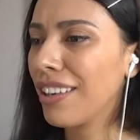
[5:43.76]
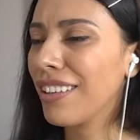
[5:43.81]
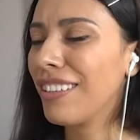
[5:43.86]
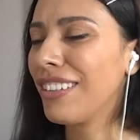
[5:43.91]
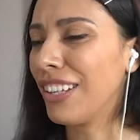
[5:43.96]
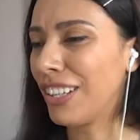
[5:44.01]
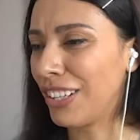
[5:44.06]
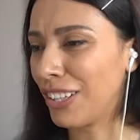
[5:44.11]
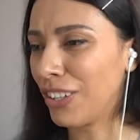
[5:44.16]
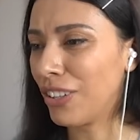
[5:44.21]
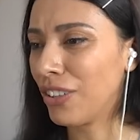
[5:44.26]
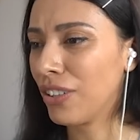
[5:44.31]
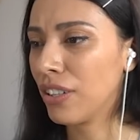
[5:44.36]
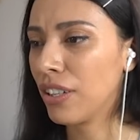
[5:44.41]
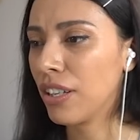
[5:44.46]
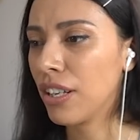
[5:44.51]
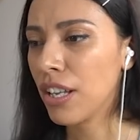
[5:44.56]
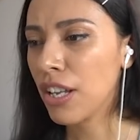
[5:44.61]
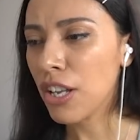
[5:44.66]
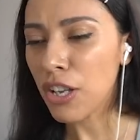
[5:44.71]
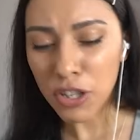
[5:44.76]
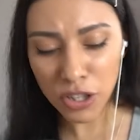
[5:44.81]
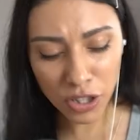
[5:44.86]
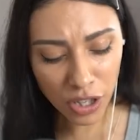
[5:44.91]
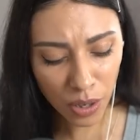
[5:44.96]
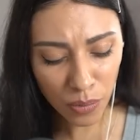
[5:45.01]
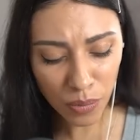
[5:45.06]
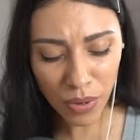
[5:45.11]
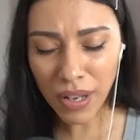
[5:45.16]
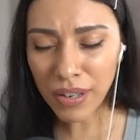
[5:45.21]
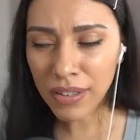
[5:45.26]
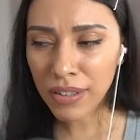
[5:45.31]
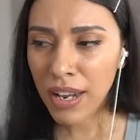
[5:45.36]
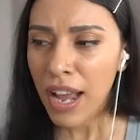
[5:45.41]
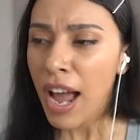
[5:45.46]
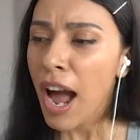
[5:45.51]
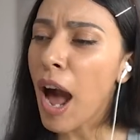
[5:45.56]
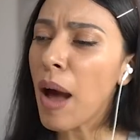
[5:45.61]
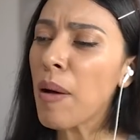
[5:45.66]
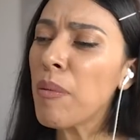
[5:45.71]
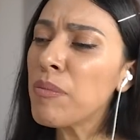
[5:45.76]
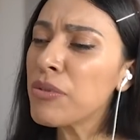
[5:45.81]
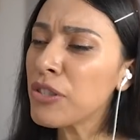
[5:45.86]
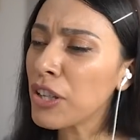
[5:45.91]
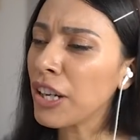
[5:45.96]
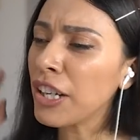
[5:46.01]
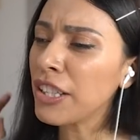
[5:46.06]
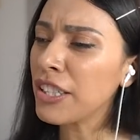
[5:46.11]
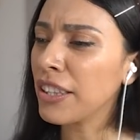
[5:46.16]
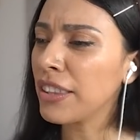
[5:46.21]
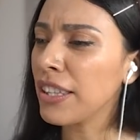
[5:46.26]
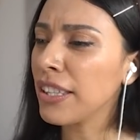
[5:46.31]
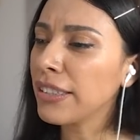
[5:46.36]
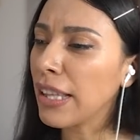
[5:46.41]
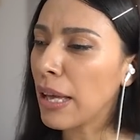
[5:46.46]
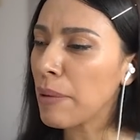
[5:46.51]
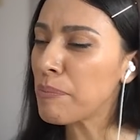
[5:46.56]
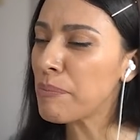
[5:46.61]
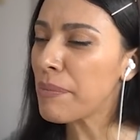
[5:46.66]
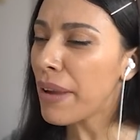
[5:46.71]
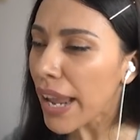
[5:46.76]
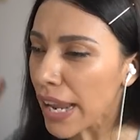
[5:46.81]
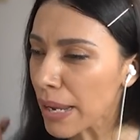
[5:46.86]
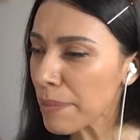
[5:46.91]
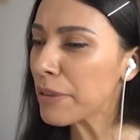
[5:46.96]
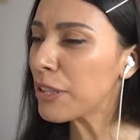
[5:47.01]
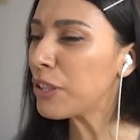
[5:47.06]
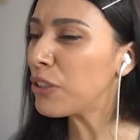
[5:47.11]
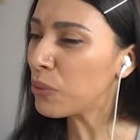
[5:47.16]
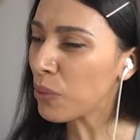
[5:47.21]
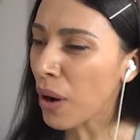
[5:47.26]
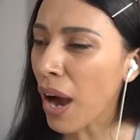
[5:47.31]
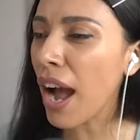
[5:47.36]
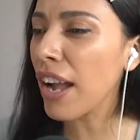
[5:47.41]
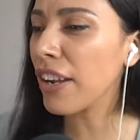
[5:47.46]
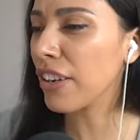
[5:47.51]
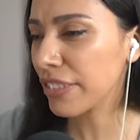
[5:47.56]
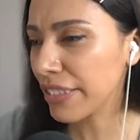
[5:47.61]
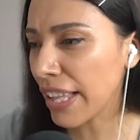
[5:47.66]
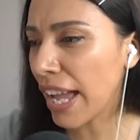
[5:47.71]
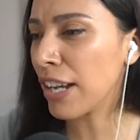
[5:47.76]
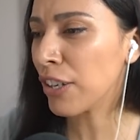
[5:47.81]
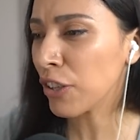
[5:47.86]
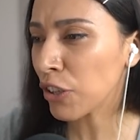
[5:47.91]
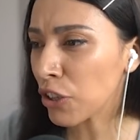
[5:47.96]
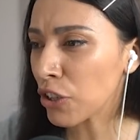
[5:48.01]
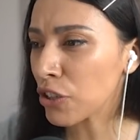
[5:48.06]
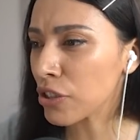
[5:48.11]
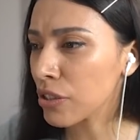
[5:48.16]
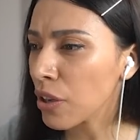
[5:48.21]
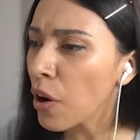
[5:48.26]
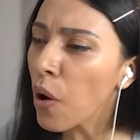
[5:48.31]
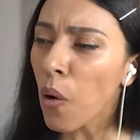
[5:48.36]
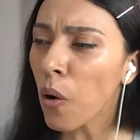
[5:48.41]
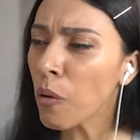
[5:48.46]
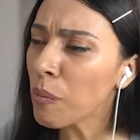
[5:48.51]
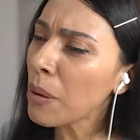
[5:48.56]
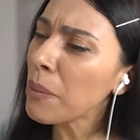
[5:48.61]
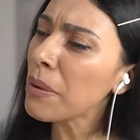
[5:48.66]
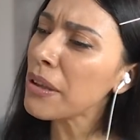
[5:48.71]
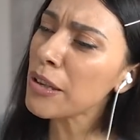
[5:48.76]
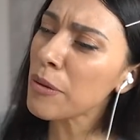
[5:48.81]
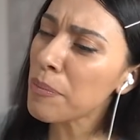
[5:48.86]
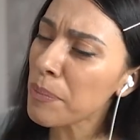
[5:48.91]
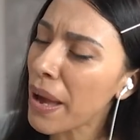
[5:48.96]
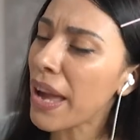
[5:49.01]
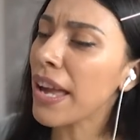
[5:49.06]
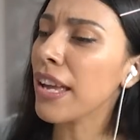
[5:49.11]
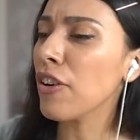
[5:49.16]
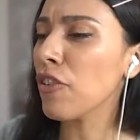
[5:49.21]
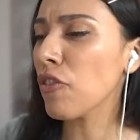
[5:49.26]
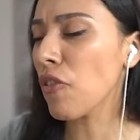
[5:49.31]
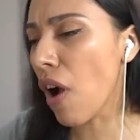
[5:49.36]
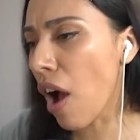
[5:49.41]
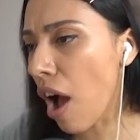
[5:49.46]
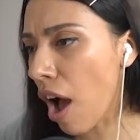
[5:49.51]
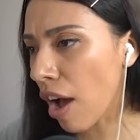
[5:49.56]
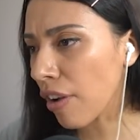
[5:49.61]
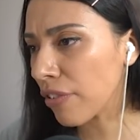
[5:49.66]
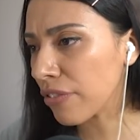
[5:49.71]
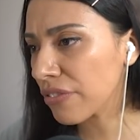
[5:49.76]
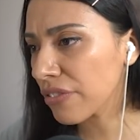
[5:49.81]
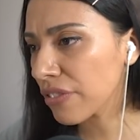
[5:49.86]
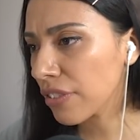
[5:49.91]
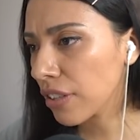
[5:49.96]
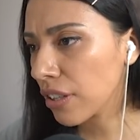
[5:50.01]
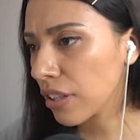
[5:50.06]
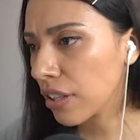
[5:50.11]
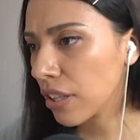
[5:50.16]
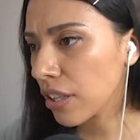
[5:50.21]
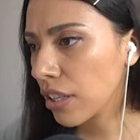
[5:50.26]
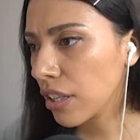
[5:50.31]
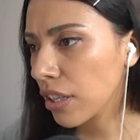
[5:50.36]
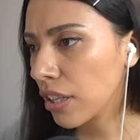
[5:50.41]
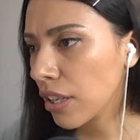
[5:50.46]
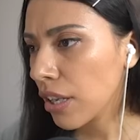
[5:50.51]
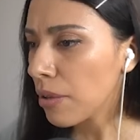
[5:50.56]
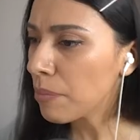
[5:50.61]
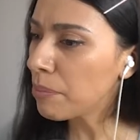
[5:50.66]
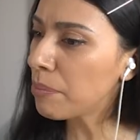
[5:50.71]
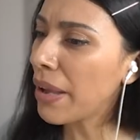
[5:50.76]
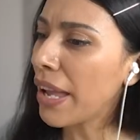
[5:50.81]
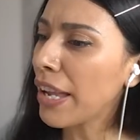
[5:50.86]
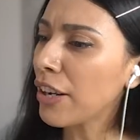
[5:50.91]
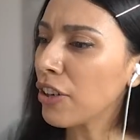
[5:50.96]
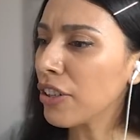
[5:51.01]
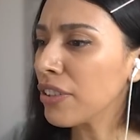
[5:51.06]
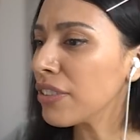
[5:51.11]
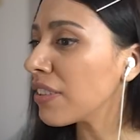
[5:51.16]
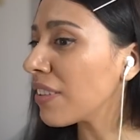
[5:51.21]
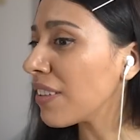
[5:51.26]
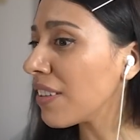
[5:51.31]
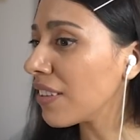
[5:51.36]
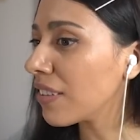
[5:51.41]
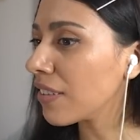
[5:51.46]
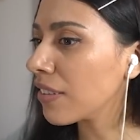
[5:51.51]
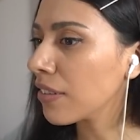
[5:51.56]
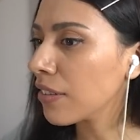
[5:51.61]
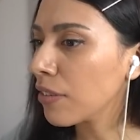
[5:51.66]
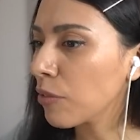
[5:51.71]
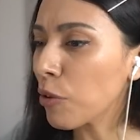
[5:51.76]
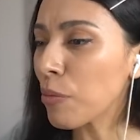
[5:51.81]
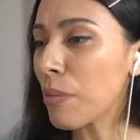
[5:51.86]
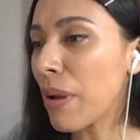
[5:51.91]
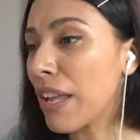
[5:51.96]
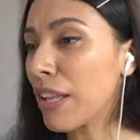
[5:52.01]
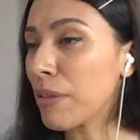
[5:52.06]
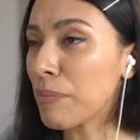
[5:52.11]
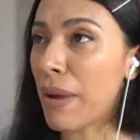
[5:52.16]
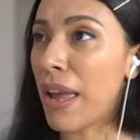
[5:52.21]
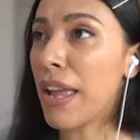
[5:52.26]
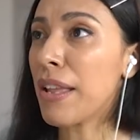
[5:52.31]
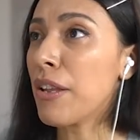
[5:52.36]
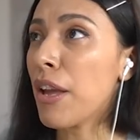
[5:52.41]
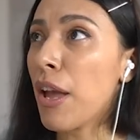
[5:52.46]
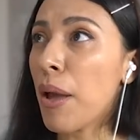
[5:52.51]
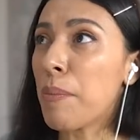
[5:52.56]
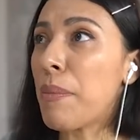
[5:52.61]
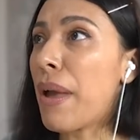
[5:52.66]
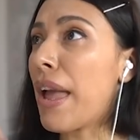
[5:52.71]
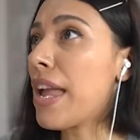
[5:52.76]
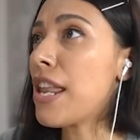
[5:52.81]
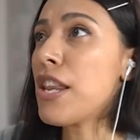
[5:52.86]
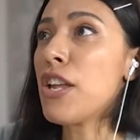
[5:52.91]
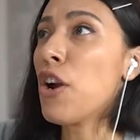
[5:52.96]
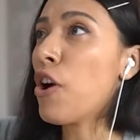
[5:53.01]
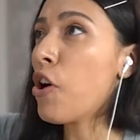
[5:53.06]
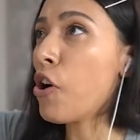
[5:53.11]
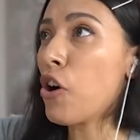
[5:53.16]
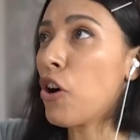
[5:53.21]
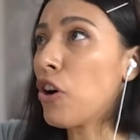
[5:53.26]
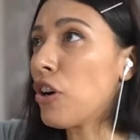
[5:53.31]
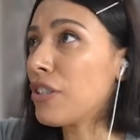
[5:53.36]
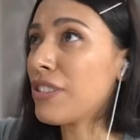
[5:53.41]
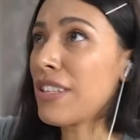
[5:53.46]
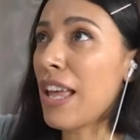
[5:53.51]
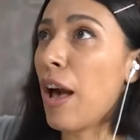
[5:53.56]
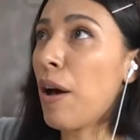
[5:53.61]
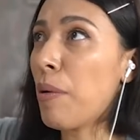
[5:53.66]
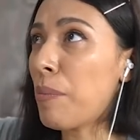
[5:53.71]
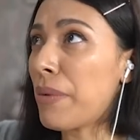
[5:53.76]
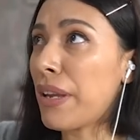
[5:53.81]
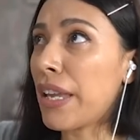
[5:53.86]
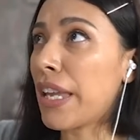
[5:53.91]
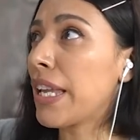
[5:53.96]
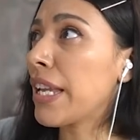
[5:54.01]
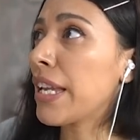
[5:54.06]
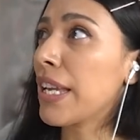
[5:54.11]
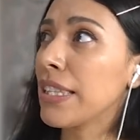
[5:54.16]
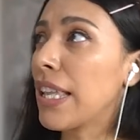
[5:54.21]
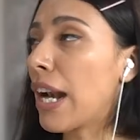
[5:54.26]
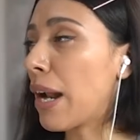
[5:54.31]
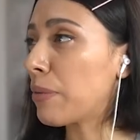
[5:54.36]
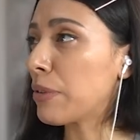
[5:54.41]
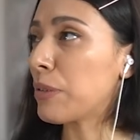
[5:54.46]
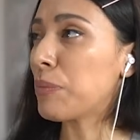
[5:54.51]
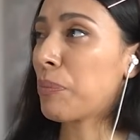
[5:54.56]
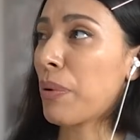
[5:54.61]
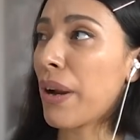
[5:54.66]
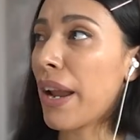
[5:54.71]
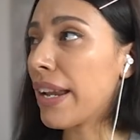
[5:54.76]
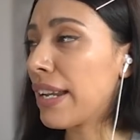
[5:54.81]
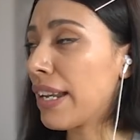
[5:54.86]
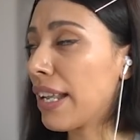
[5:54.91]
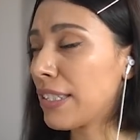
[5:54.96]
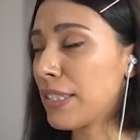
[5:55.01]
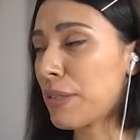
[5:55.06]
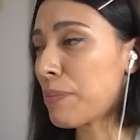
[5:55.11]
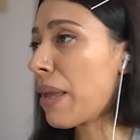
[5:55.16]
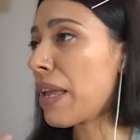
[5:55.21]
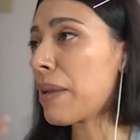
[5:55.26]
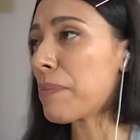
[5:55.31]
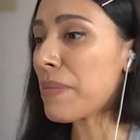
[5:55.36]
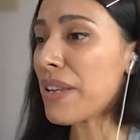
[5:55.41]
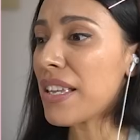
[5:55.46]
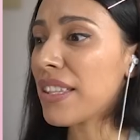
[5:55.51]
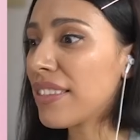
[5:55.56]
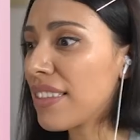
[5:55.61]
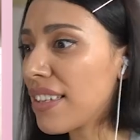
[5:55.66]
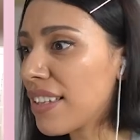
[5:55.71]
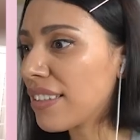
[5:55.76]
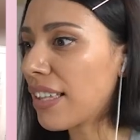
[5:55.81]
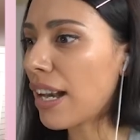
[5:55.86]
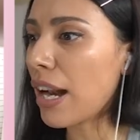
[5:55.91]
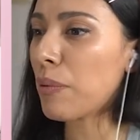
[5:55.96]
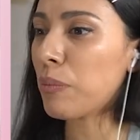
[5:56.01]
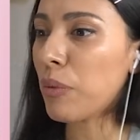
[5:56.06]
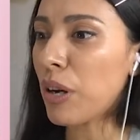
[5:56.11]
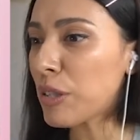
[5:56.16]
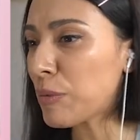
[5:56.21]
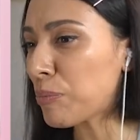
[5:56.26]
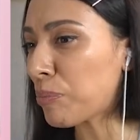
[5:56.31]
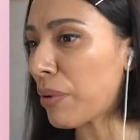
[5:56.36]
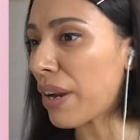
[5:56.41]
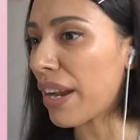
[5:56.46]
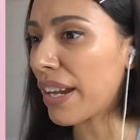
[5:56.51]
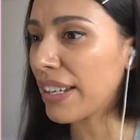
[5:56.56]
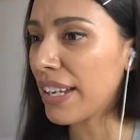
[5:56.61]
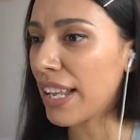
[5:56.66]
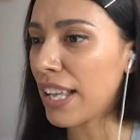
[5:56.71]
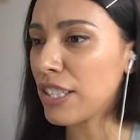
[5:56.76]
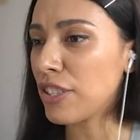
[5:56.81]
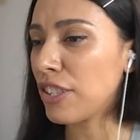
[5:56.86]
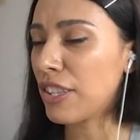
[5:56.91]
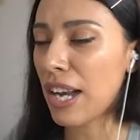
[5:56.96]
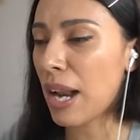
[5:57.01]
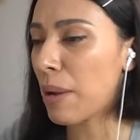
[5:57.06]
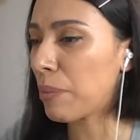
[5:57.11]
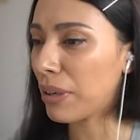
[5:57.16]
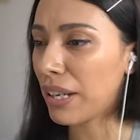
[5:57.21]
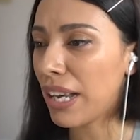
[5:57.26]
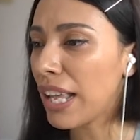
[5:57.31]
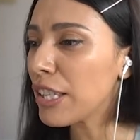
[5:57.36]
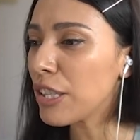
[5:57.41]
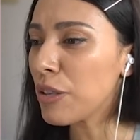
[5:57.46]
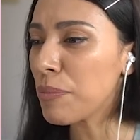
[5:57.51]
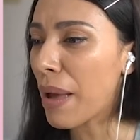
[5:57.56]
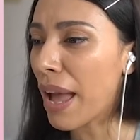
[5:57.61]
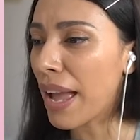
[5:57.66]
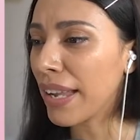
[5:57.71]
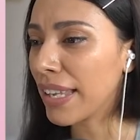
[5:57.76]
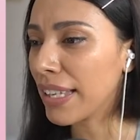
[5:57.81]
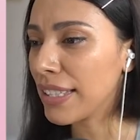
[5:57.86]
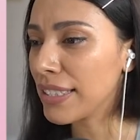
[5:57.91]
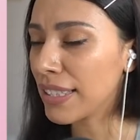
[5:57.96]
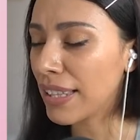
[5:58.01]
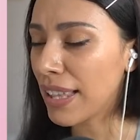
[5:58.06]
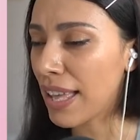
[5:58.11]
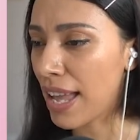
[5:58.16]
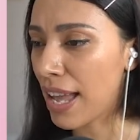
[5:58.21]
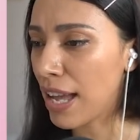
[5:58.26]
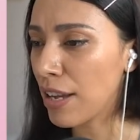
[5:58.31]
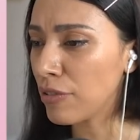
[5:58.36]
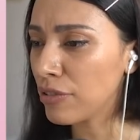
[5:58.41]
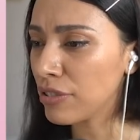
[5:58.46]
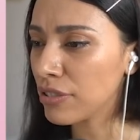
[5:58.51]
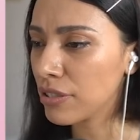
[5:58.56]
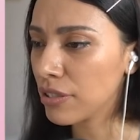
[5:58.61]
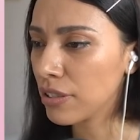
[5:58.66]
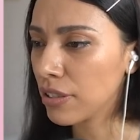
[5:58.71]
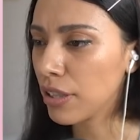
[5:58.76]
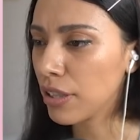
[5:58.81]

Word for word: No, no you know what? I'm starting to think that maybe you hired that nurse, or maybe you paid her off, made her think, or made made made her tell me that I was pregnant to make me think that I was pregnant, so that I would let you back into the house.